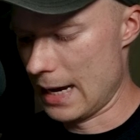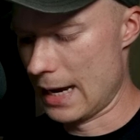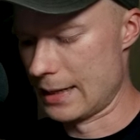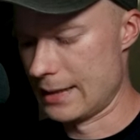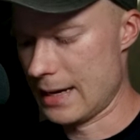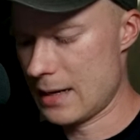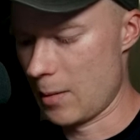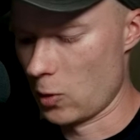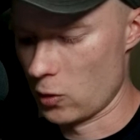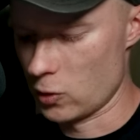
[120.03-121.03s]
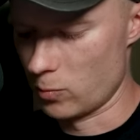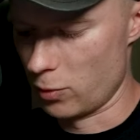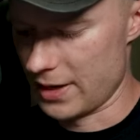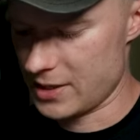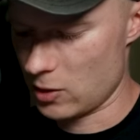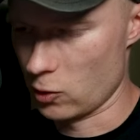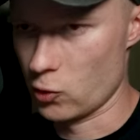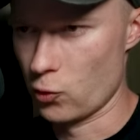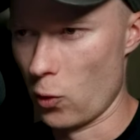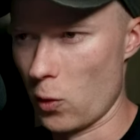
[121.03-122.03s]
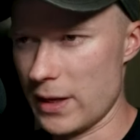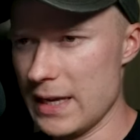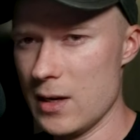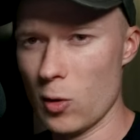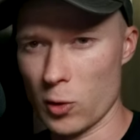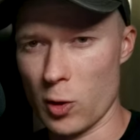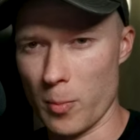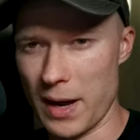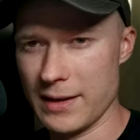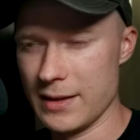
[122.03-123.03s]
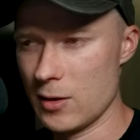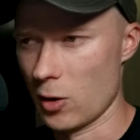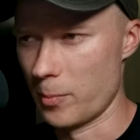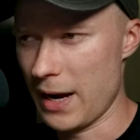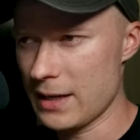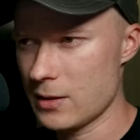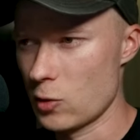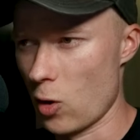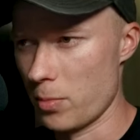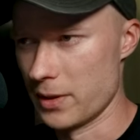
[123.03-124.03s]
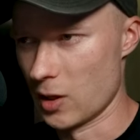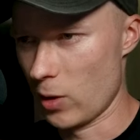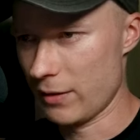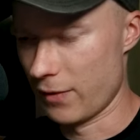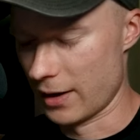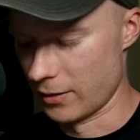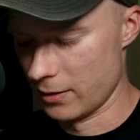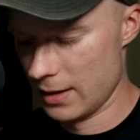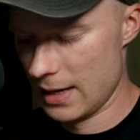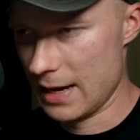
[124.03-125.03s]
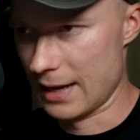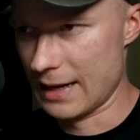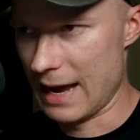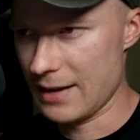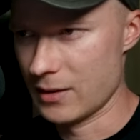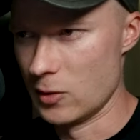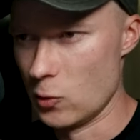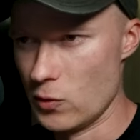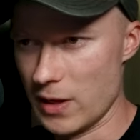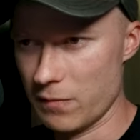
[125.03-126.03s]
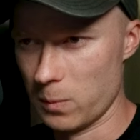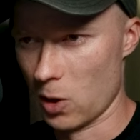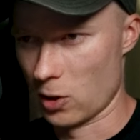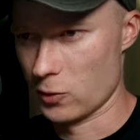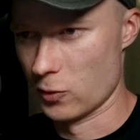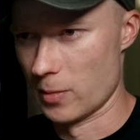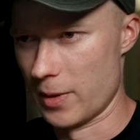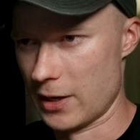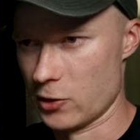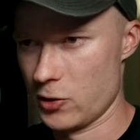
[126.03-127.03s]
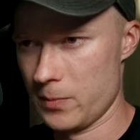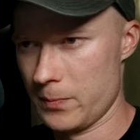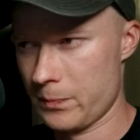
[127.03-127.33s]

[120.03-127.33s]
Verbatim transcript: and then I'm going to press Control E or Command E on Mac to open the Quick Finder and add a new div block to the page.